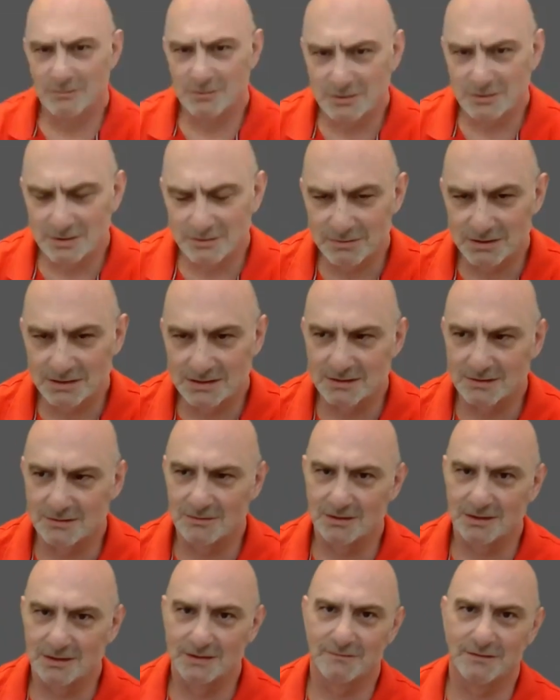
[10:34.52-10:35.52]
you walk a
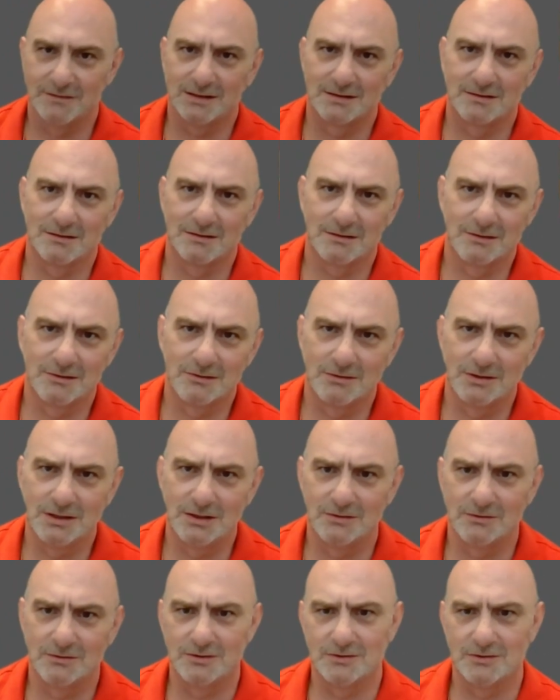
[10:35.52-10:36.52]
patrol like that, are you
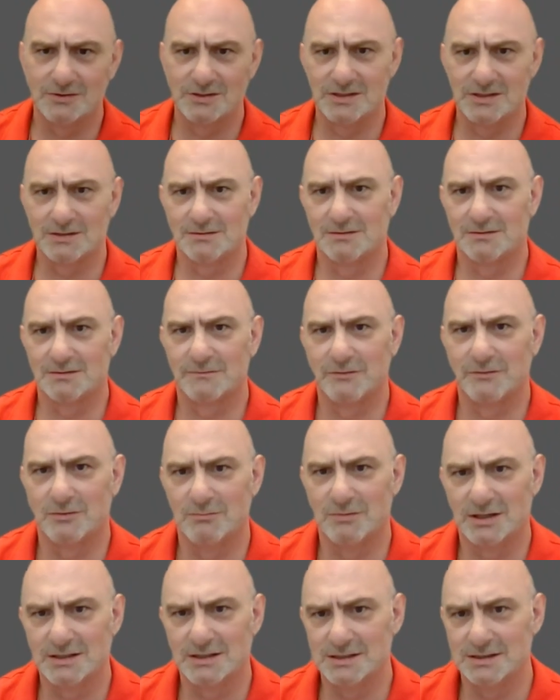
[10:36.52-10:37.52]
in your usual
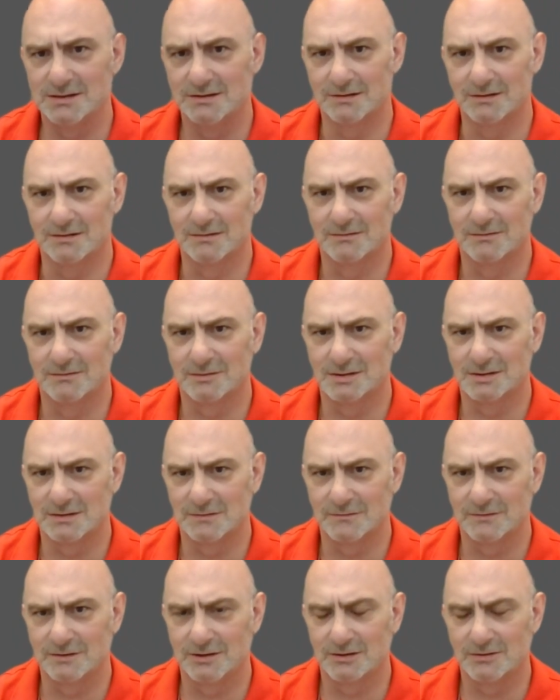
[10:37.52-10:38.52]
formation,
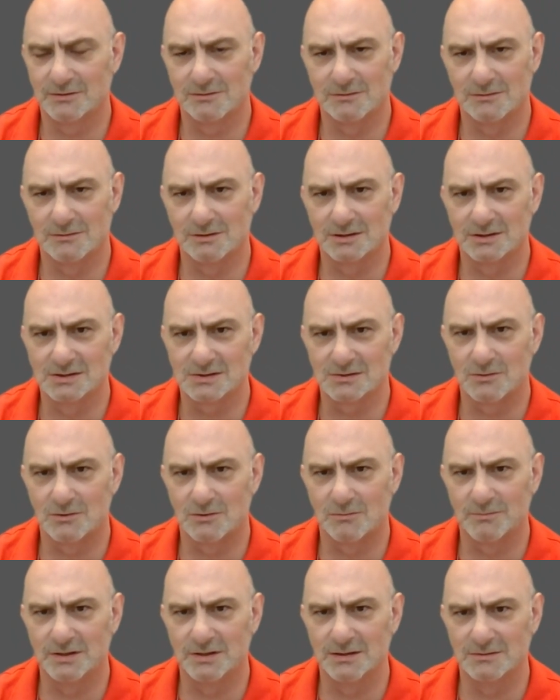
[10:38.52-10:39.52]
which I think you call the yes.
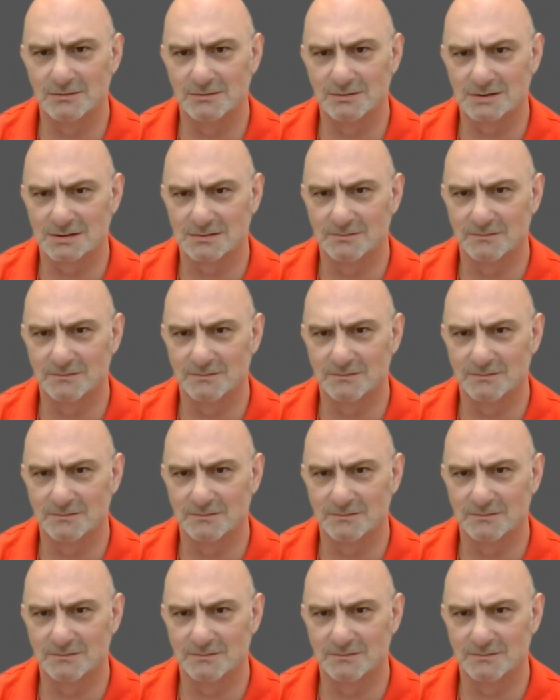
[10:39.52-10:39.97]
scorpion or